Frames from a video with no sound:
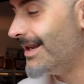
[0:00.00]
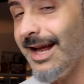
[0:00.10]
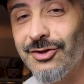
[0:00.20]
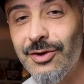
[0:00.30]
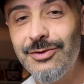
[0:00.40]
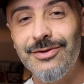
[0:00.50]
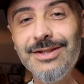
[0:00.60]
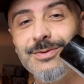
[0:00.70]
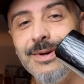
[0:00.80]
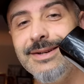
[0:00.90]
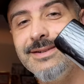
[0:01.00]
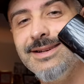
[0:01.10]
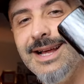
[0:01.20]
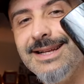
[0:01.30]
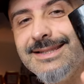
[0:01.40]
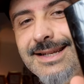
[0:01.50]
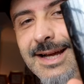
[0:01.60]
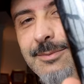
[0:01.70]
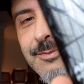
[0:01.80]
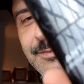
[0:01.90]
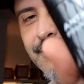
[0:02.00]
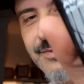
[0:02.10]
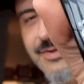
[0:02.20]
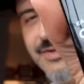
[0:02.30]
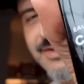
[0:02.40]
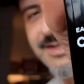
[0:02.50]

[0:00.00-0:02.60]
now, I showed you this one last time, which